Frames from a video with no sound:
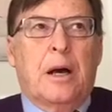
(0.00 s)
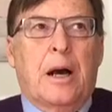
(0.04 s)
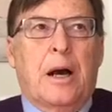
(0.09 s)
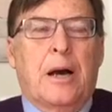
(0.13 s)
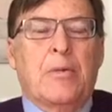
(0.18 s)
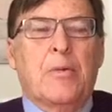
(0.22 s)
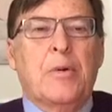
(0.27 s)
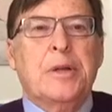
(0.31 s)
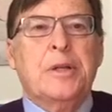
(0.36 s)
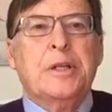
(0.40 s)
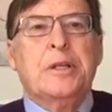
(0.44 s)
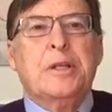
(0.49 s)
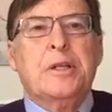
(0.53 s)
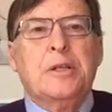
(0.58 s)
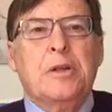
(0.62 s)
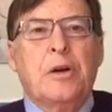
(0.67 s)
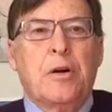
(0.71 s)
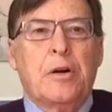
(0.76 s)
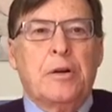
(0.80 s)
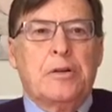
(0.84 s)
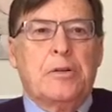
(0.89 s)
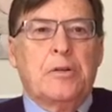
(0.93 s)
I wanted to
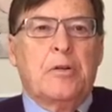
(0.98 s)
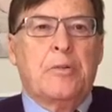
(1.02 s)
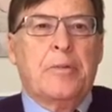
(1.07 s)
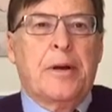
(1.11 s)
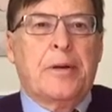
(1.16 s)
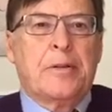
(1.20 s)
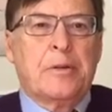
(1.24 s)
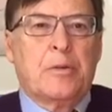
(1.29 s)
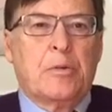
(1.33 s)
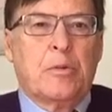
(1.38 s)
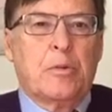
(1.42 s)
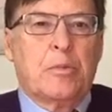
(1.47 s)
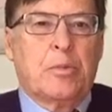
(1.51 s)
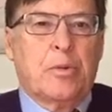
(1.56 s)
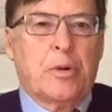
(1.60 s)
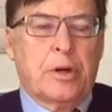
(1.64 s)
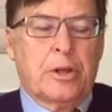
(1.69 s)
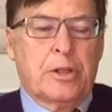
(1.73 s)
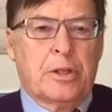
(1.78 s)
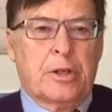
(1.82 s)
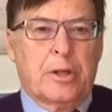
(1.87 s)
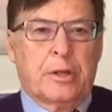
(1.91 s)
talk to you about the group
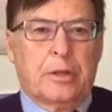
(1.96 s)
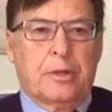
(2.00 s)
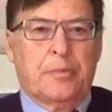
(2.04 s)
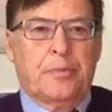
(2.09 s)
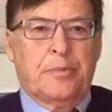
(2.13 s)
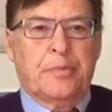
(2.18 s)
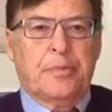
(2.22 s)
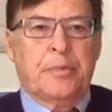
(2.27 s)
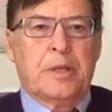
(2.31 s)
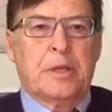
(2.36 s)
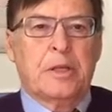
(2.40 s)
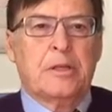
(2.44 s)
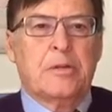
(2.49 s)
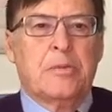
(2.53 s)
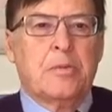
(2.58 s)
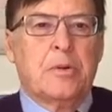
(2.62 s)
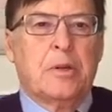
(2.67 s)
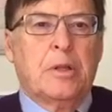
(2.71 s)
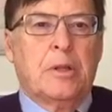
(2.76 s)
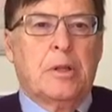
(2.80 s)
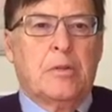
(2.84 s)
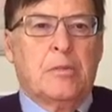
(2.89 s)
project. That's
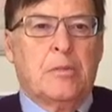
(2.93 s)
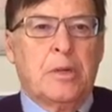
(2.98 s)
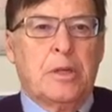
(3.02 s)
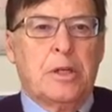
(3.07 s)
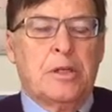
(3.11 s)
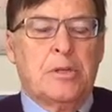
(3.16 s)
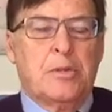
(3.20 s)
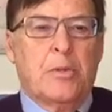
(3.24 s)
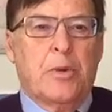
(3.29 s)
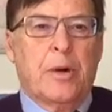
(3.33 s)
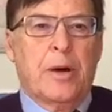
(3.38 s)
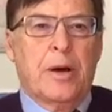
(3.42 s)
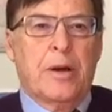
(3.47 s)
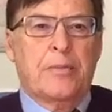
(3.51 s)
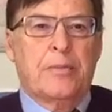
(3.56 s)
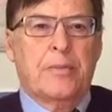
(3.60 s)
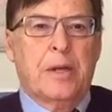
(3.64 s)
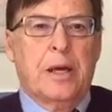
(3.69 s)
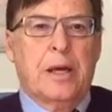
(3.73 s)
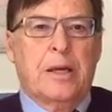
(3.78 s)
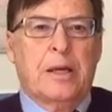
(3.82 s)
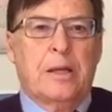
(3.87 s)
really the reason why I'm
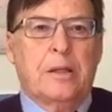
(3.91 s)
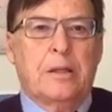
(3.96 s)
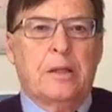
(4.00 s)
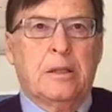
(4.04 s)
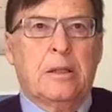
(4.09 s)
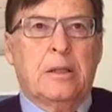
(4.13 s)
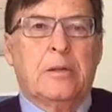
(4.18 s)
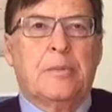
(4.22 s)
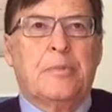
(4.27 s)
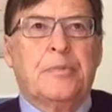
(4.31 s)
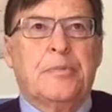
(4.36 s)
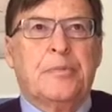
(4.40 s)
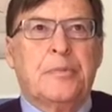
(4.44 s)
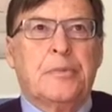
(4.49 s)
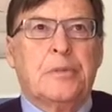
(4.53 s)
taking the